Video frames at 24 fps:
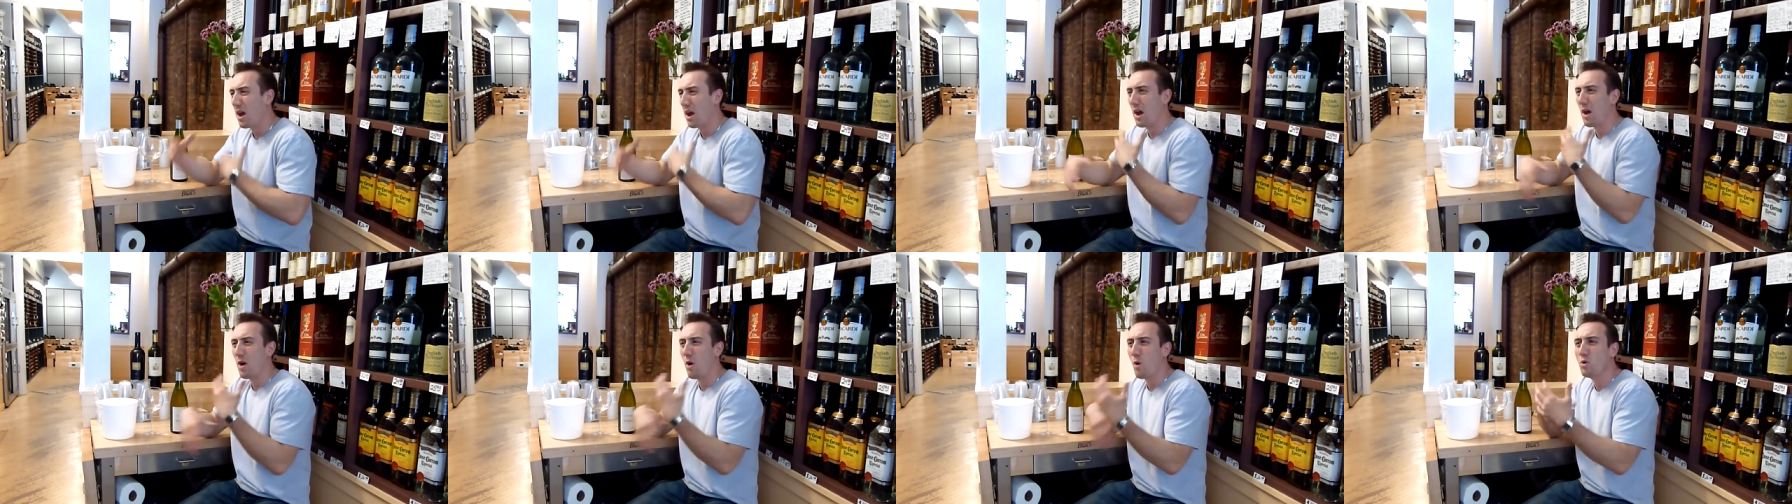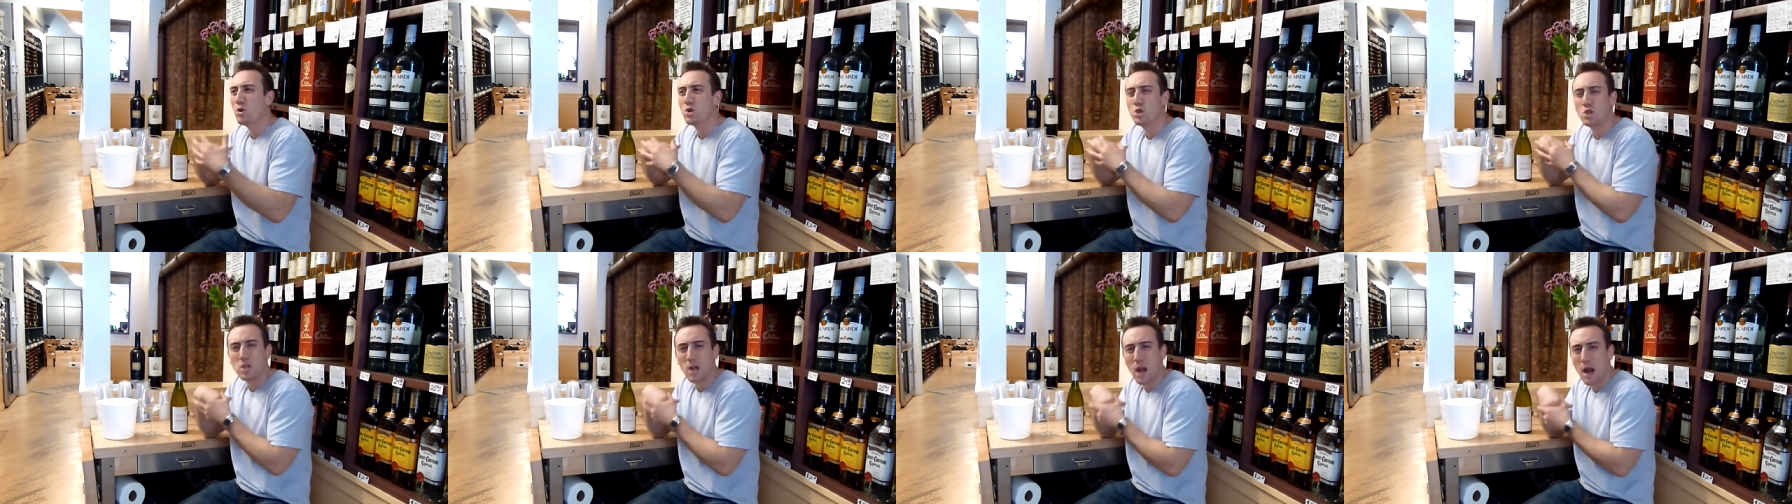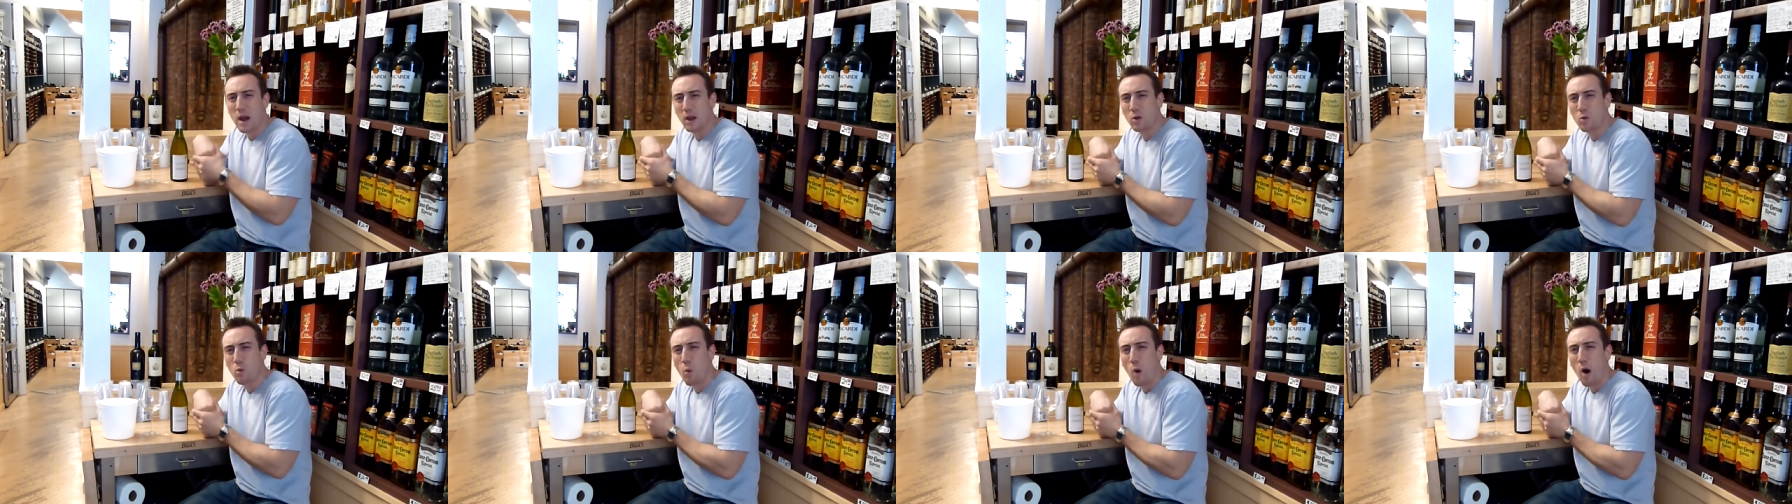an
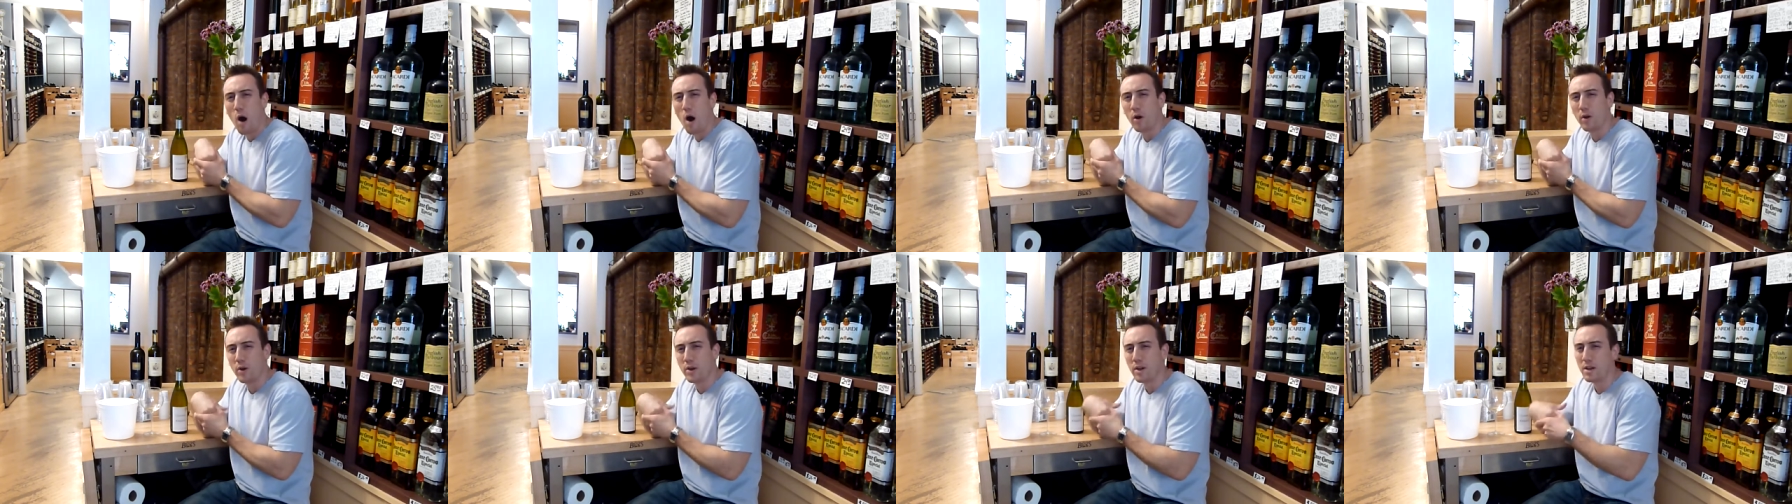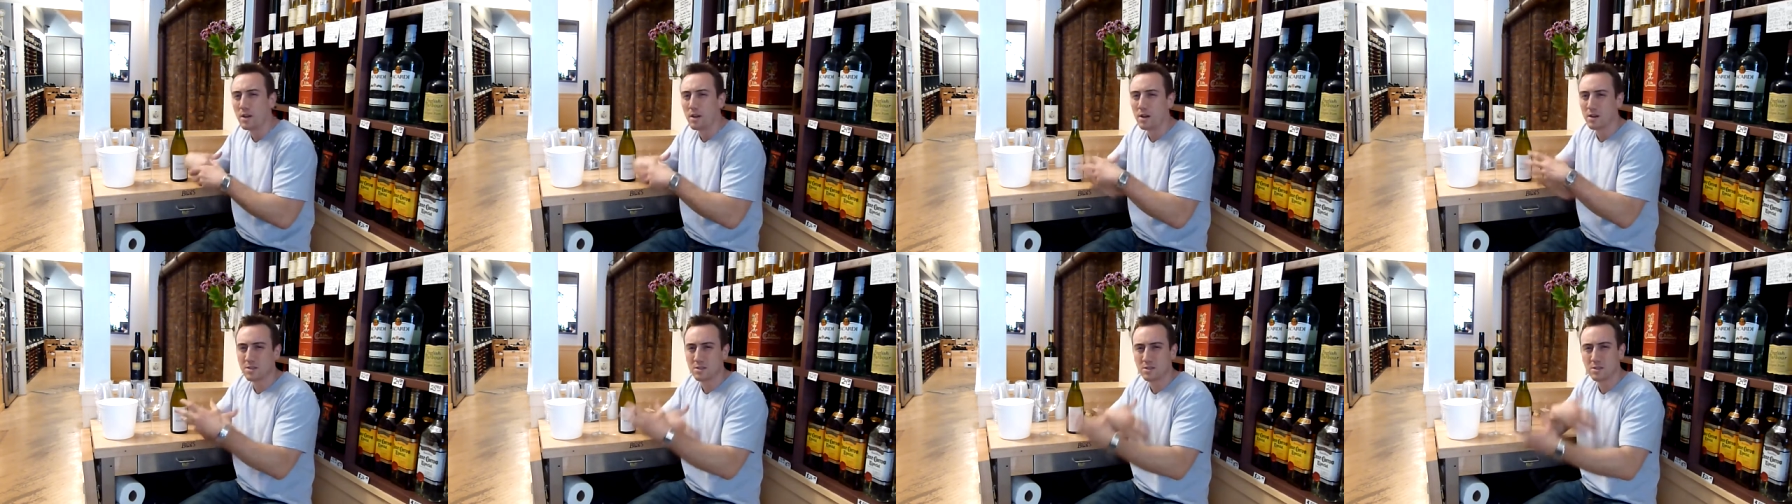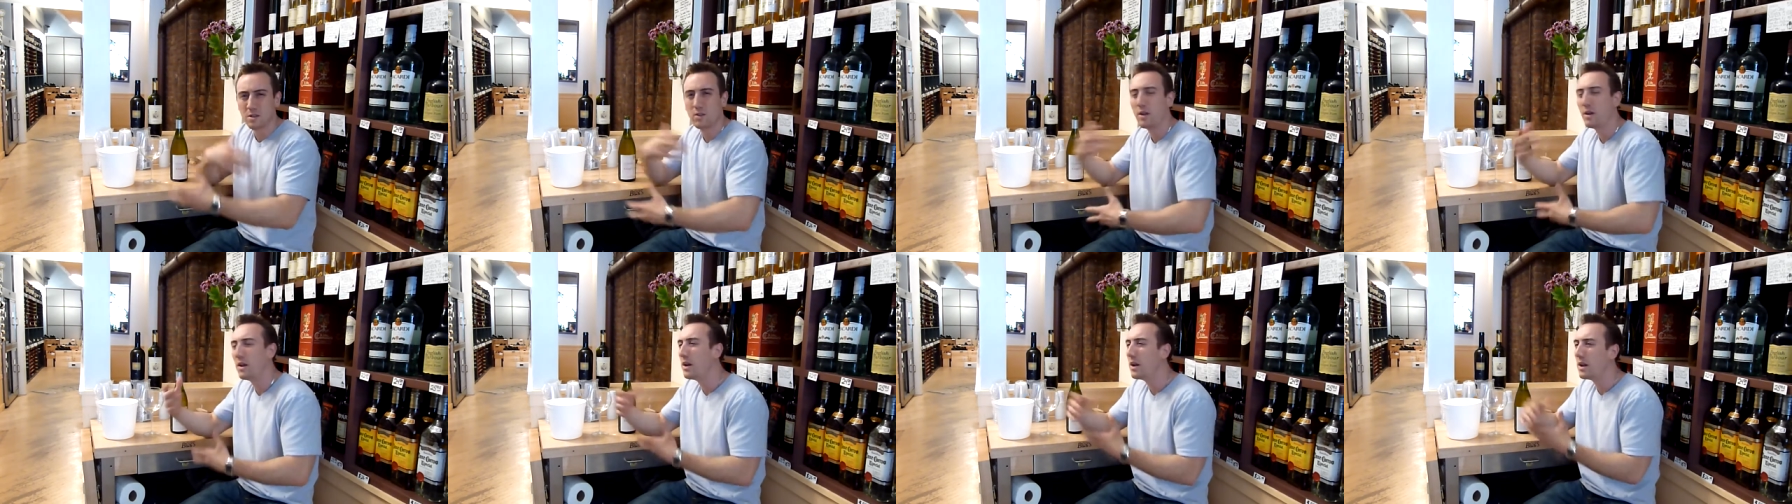oceanic quality, a
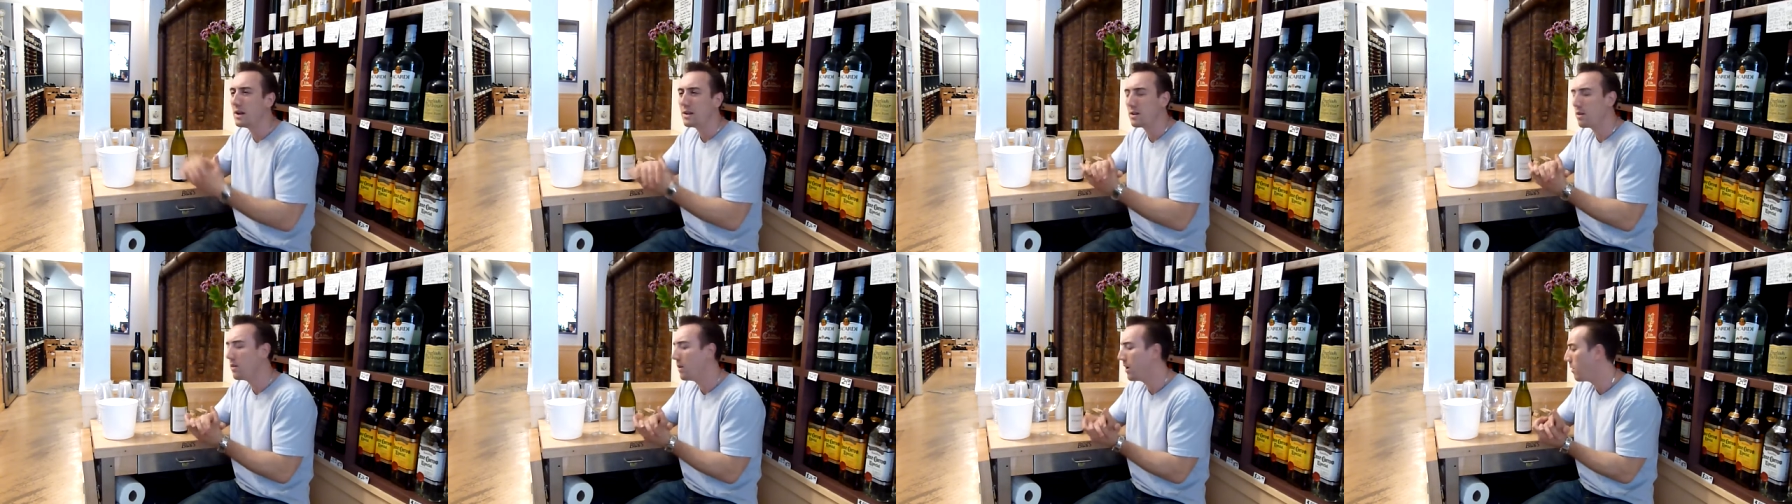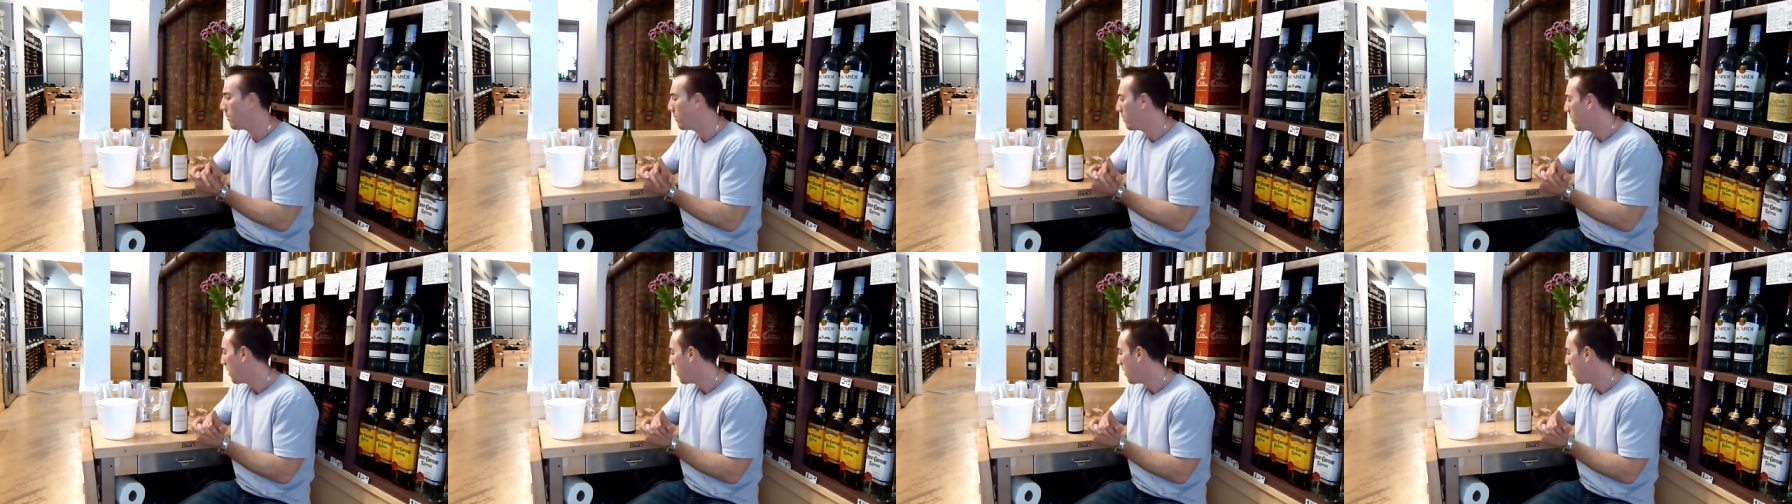salinity to them,